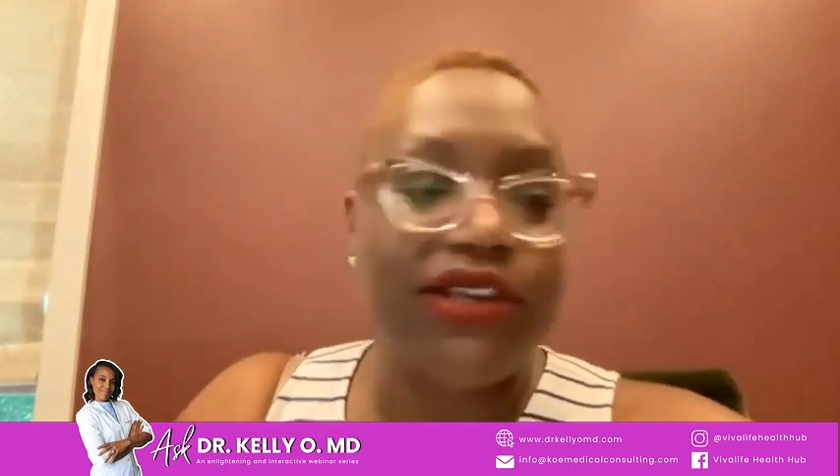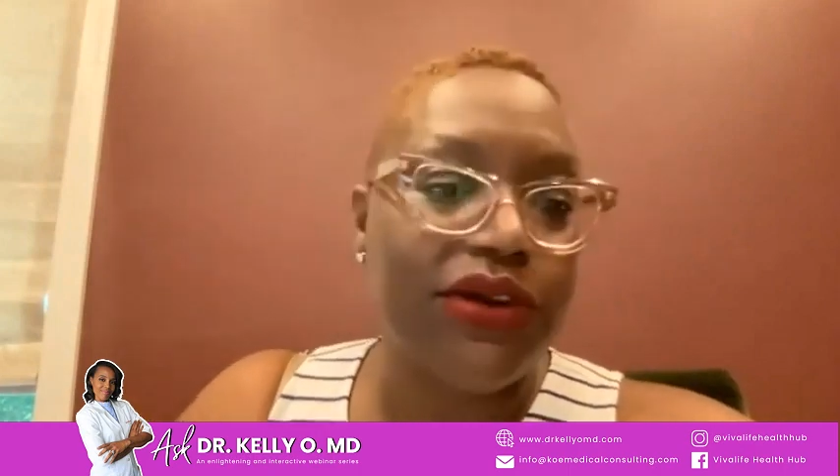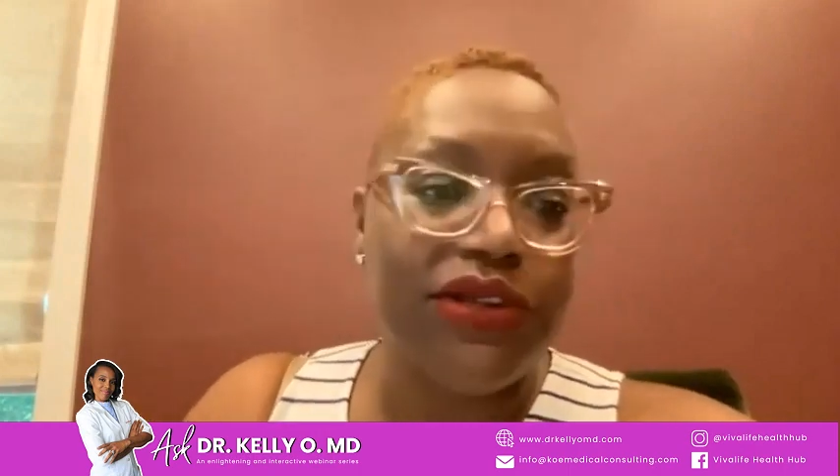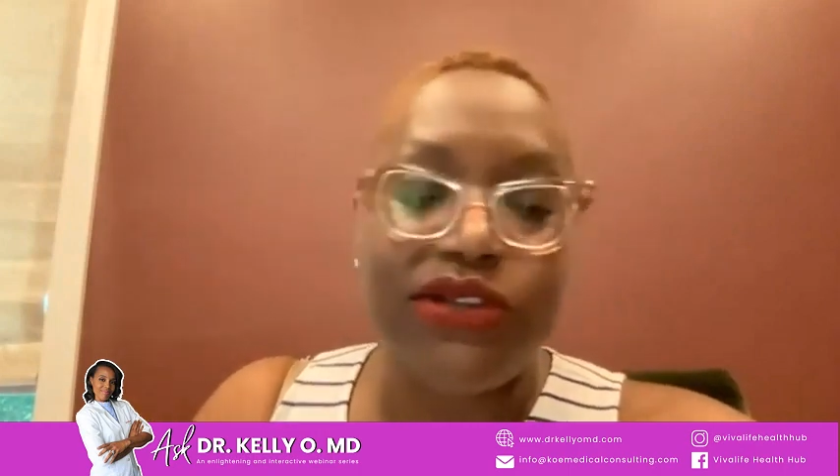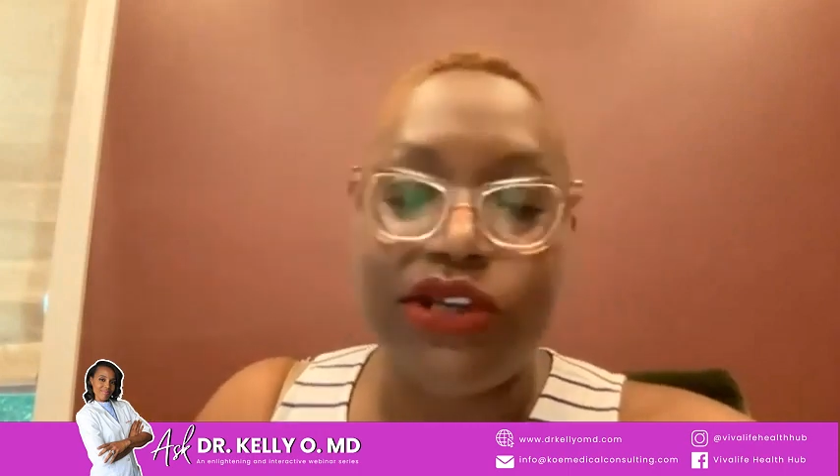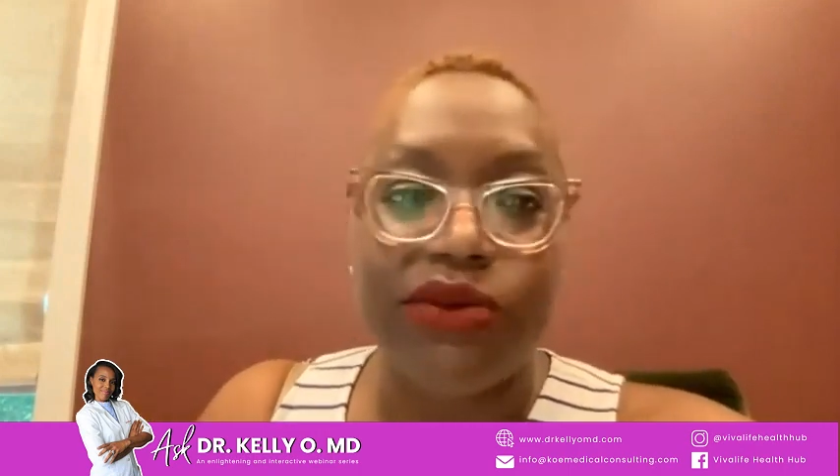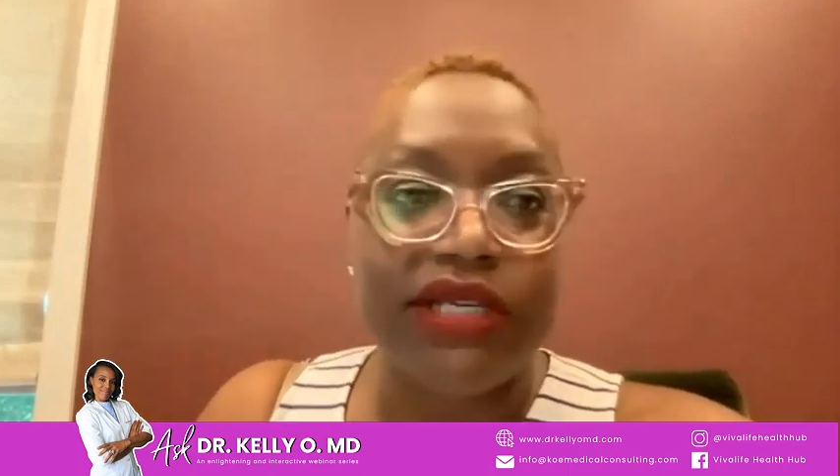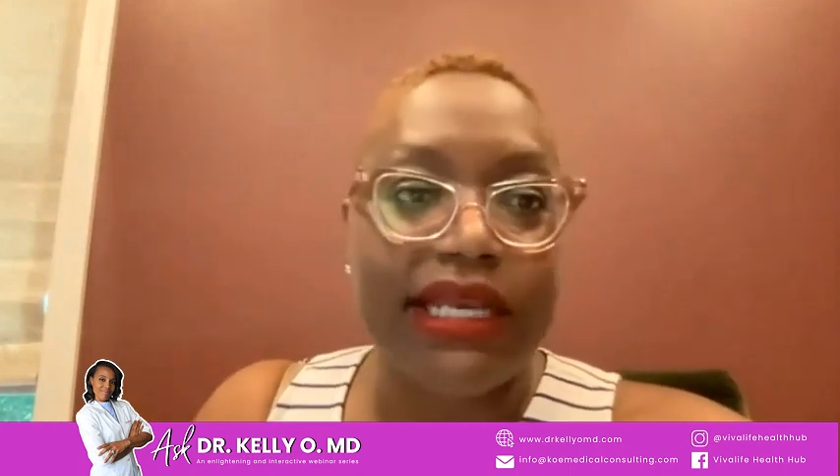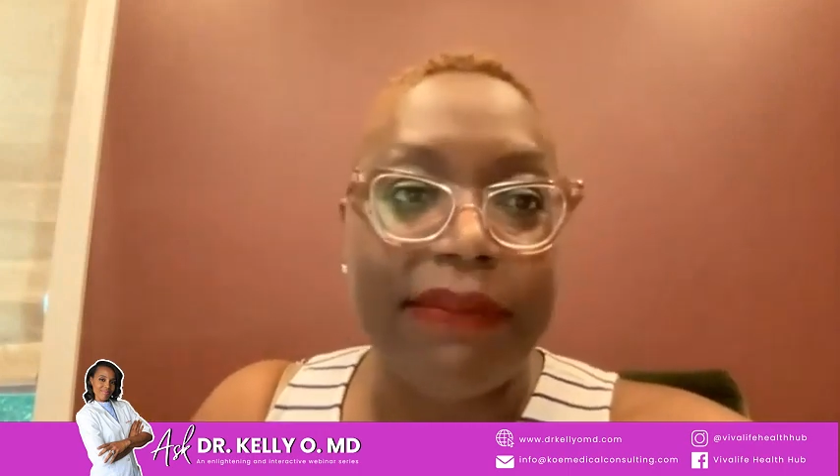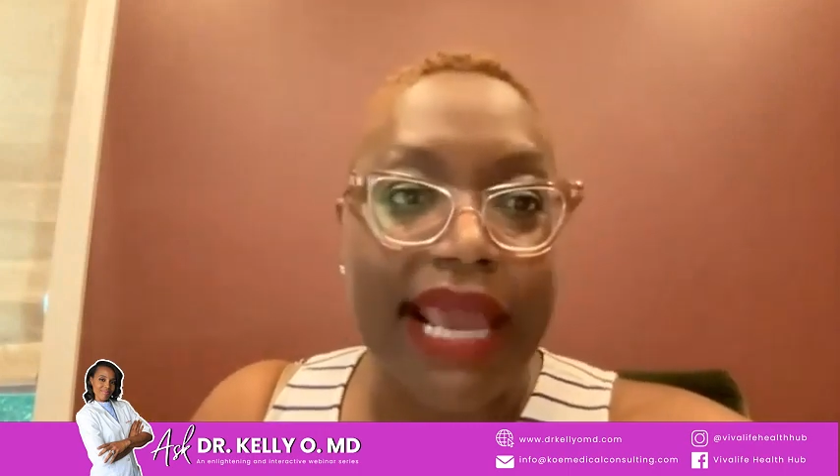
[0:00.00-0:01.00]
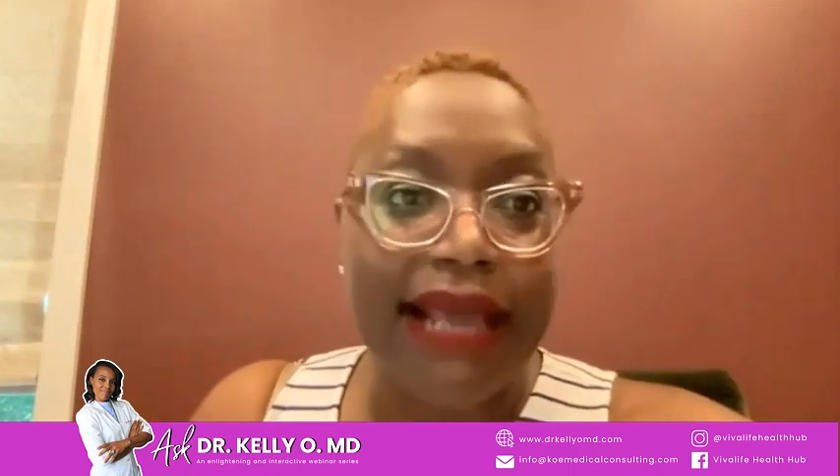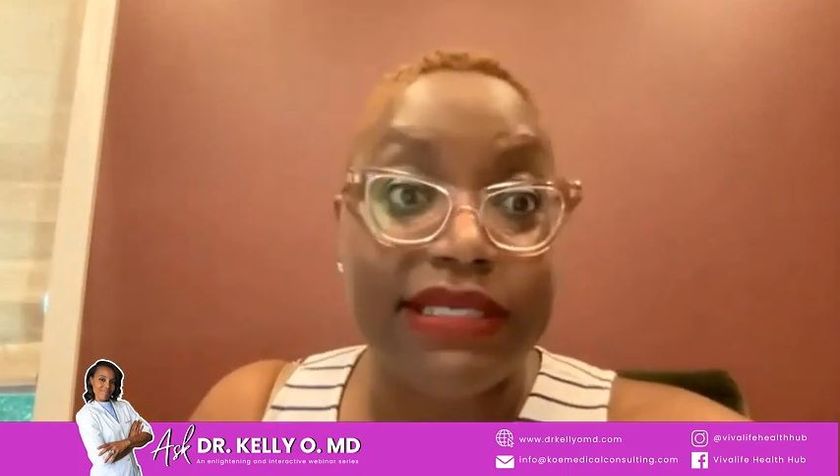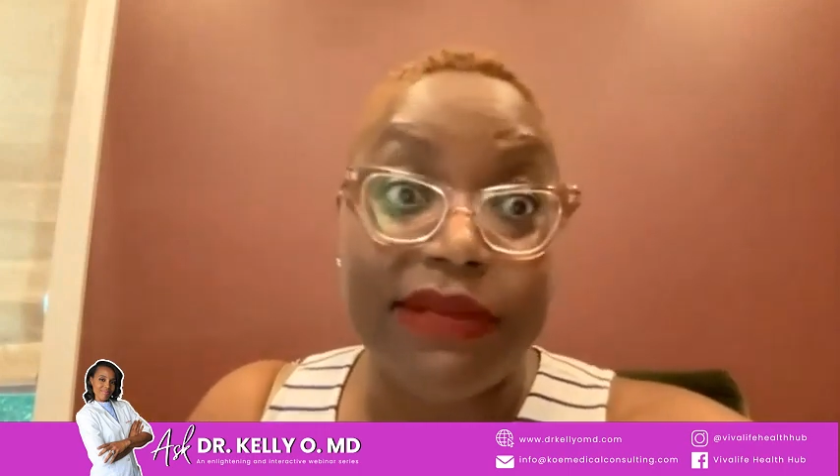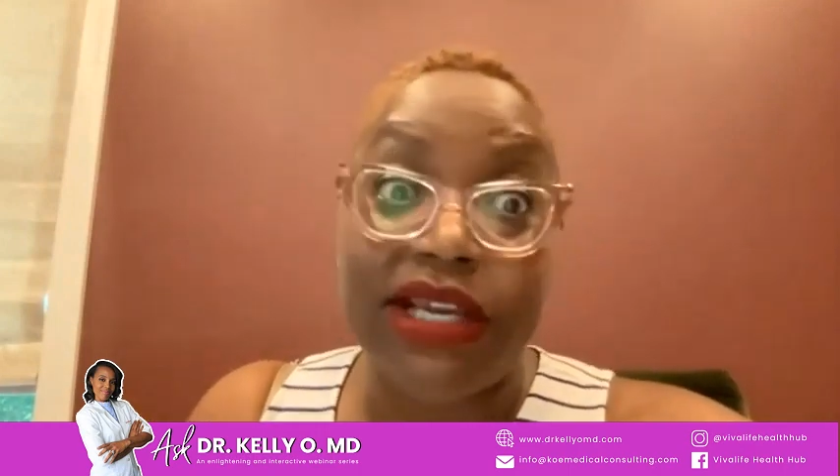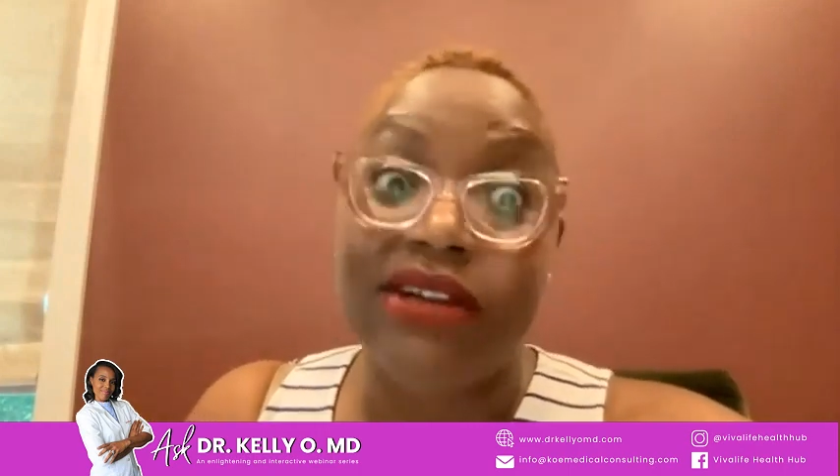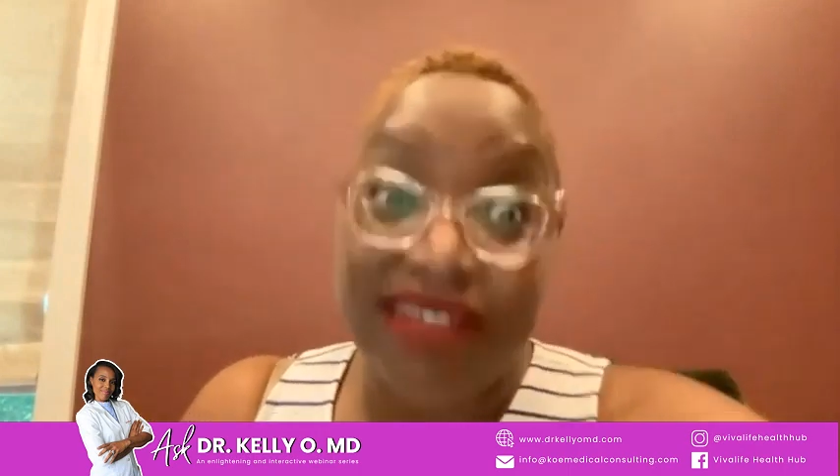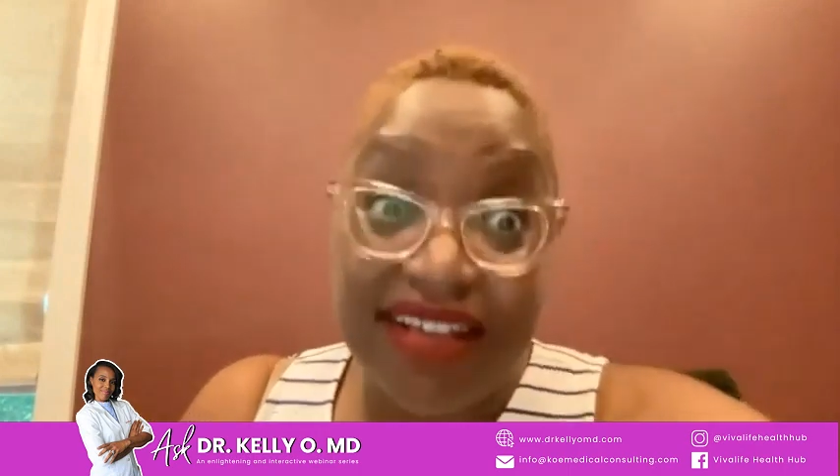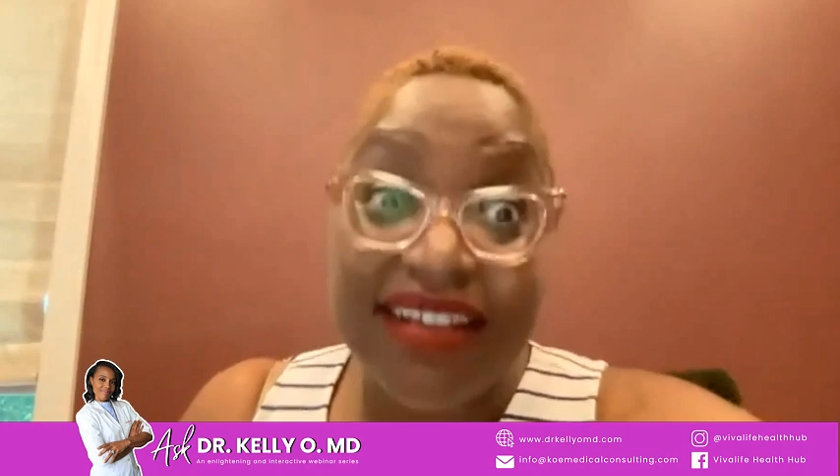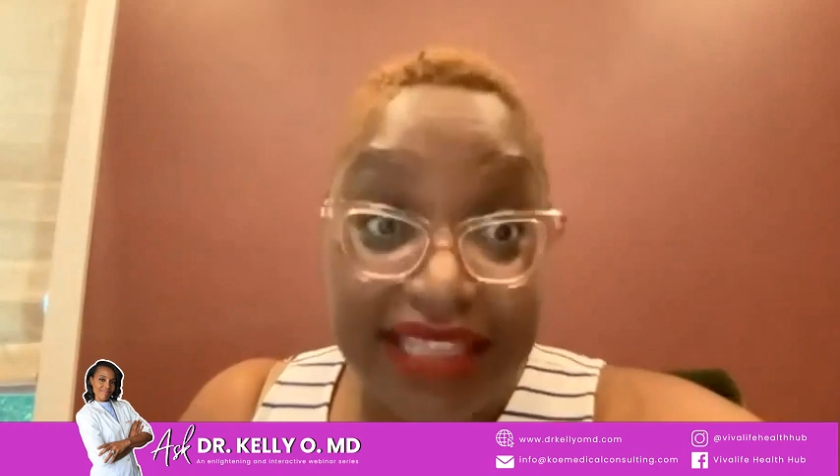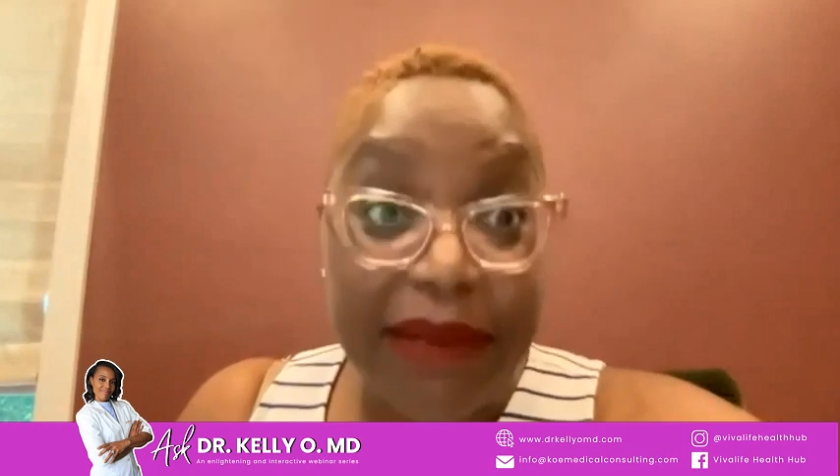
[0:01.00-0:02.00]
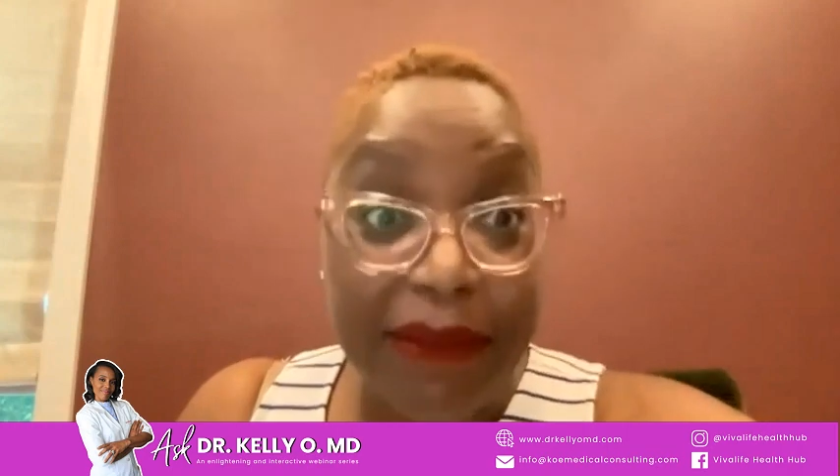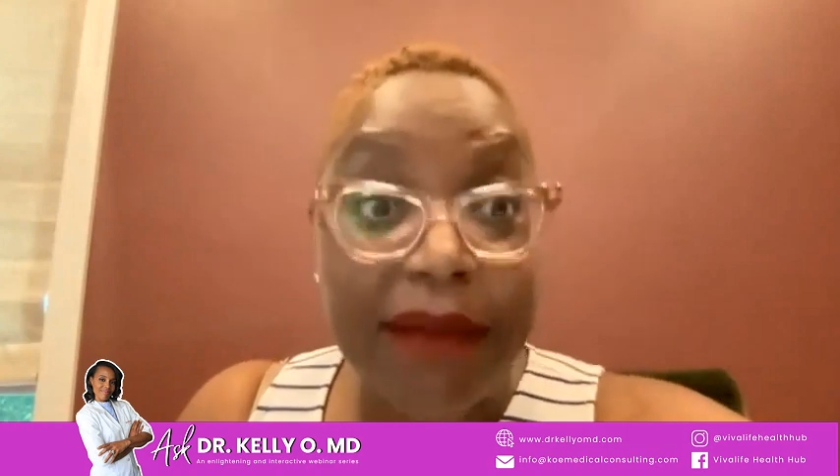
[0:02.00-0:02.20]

no, you don't need a pap smear, they